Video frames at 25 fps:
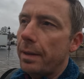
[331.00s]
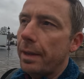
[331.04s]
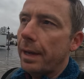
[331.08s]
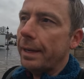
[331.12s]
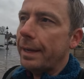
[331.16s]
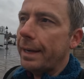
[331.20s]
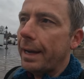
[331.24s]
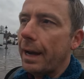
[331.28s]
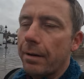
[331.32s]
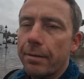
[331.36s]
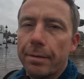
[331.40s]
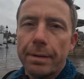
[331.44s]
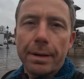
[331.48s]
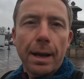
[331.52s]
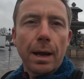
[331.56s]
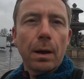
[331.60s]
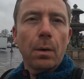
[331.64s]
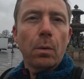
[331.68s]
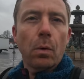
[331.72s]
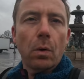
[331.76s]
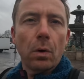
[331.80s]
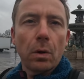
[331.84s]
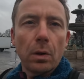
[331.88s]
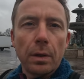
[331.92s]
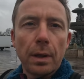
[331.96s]
they carried out
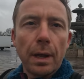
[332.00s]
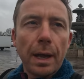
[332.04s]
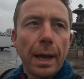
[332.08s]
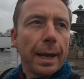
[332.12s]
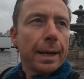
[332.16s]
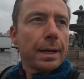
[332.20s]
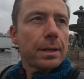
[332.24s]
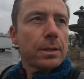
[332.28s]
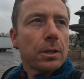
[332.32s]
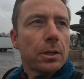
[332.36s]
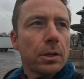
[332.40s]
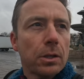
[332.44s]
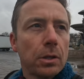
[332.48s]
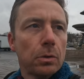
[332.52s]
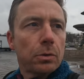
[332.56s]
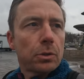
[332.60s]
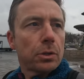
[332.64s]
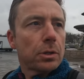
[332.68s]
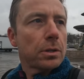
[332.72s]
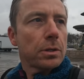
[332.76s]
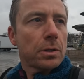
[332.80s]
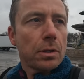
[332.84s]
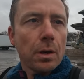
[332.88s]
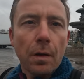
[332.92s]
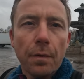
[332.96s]
all the
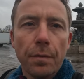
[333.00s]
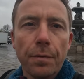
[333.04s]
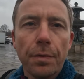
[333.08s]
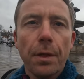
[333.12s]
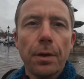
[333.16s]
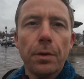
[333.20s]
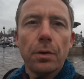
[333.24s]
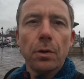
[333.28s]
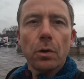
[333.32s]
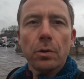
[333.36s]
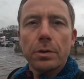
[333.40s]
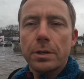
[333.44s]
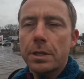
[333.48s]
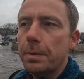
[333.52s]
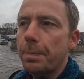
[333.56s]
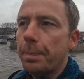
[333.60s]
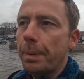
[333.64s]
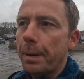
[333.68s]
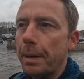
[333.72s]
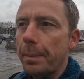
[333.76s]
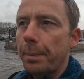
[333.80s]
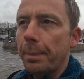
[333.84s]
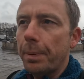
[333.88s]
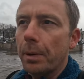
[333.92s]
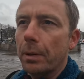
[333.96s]
executions of the naughty
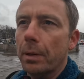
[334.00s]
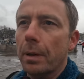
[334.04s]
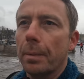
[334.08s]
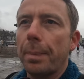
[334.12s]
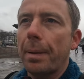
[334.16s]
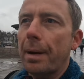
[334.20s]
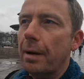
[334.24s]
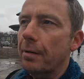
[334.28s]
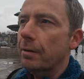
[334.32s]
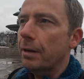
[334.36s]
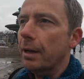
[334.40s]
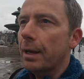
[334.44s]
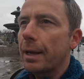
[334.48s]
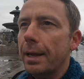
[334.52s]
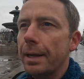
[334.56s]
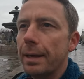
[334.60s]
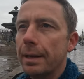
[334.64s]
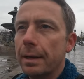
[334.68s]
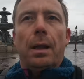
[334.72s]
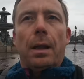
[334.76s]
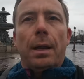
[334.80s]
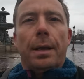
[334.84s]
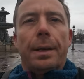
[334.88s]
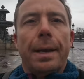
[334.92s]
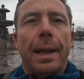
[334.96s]
people, apparently.
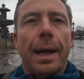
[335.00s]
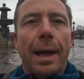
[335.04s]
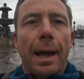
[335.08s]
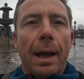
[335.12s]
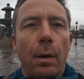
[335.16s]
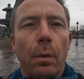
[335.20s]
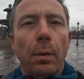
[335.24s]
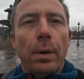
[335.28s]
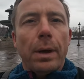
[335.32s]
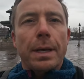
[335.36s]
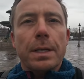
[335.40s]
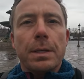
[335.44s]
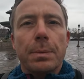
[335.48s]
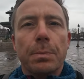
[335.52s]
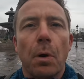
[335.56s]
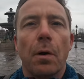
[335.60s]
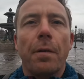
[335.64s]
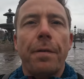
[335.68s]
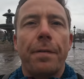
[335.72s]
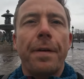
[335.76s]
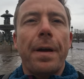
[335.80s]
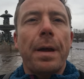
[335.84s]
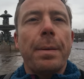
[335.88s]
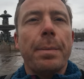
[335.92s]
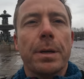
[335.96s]
Now it's more
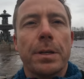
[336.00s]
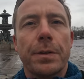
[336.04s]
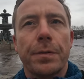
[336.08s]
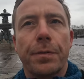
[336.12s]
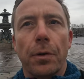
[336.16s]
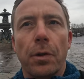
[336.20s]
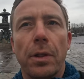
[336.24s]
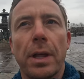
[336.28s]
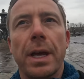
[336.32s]
famous for